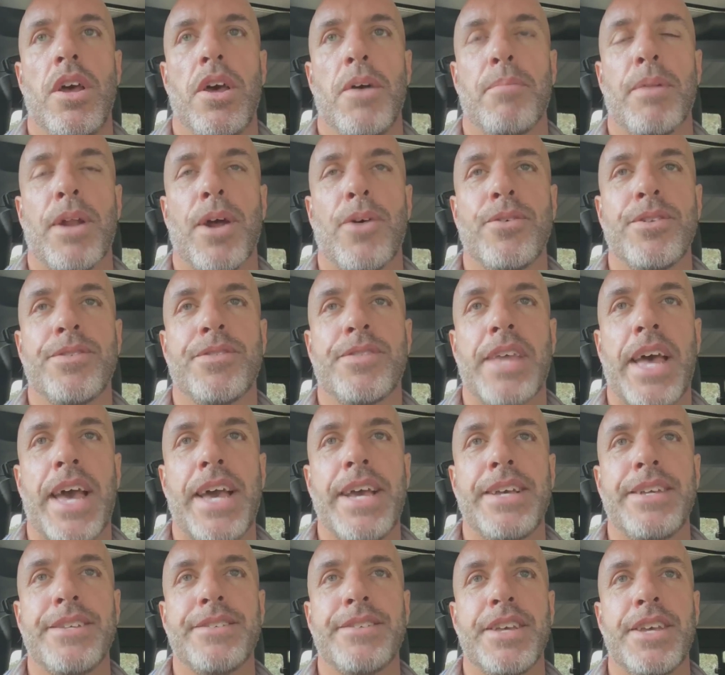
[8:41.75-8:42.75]
But I would
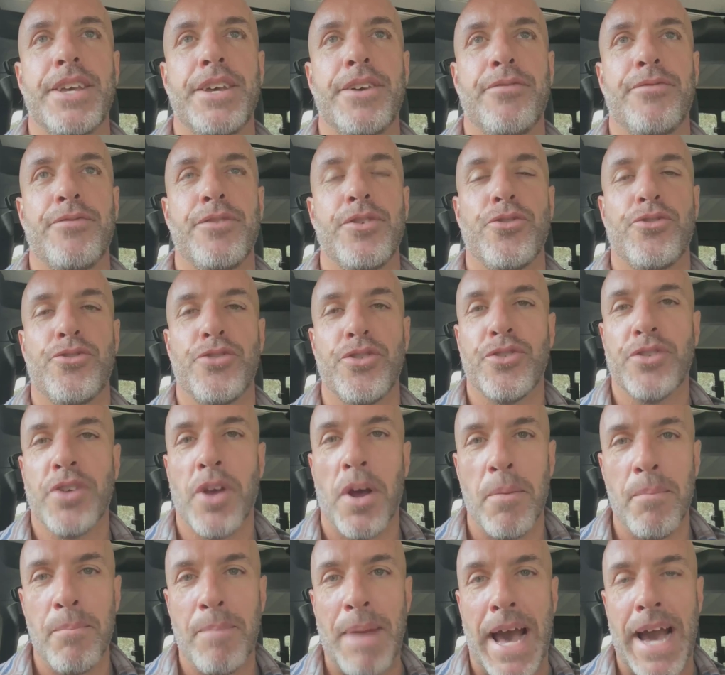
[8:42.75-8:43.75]
say is if you just
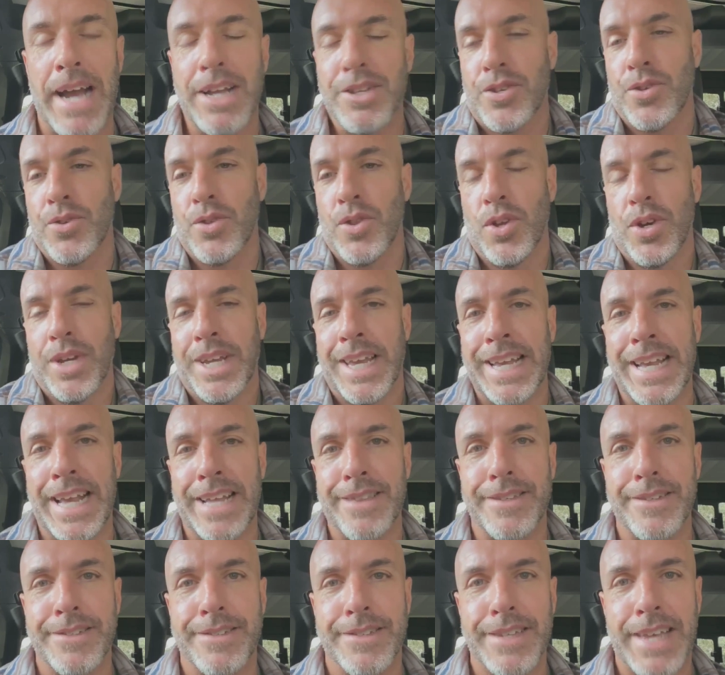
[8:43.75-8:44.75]
come back to looking
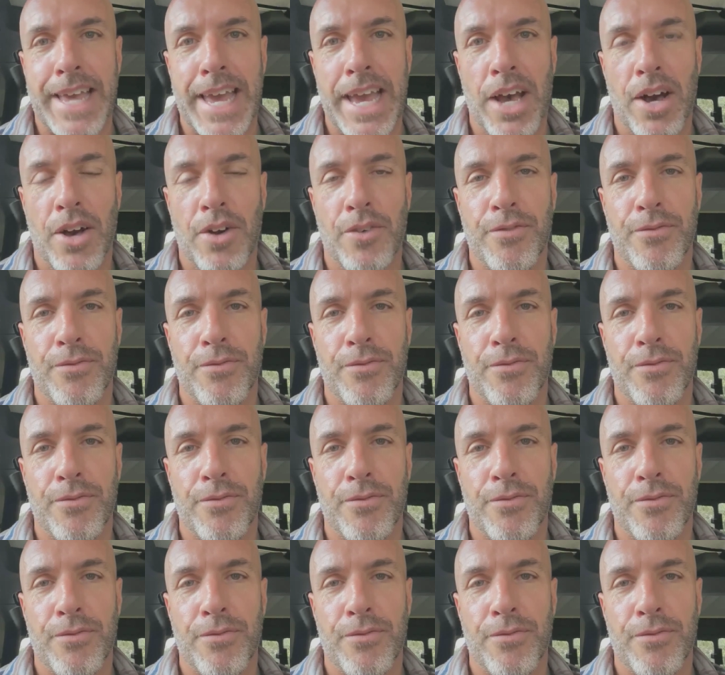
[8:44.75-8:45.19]
at the scale